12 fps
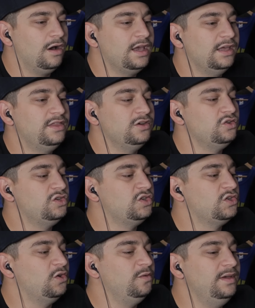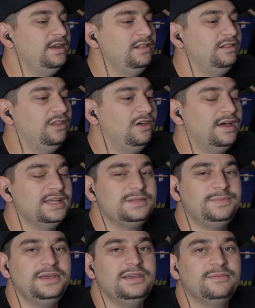Okay, there's so many laws
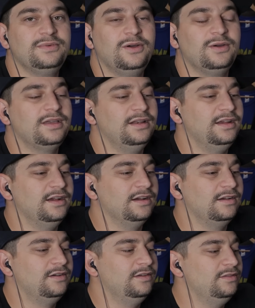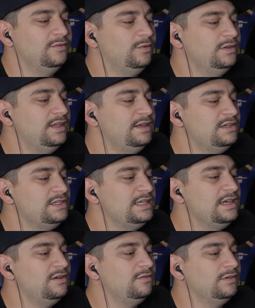being broken here. Wouldn't they
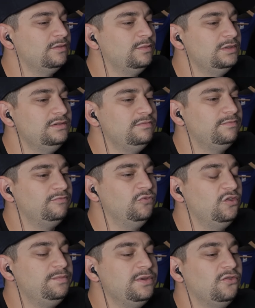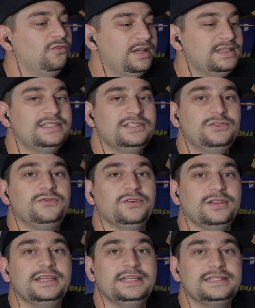just get it? Wouldn't Ruth be arrested
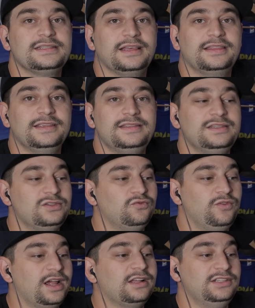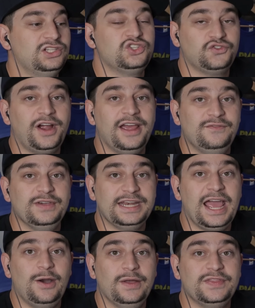for this? Like, this is reckless driving
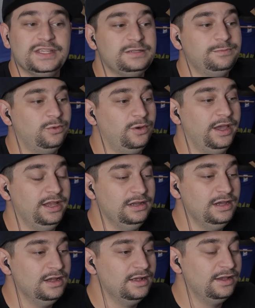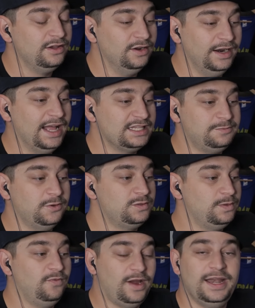now at this point. You're not
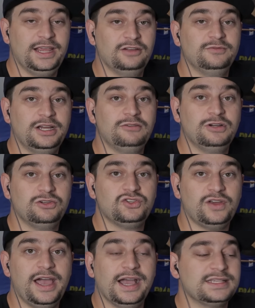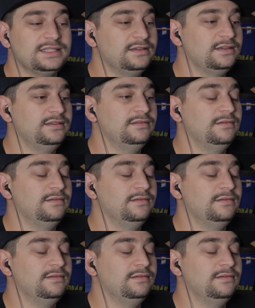supposed to be riding on railroad tracks.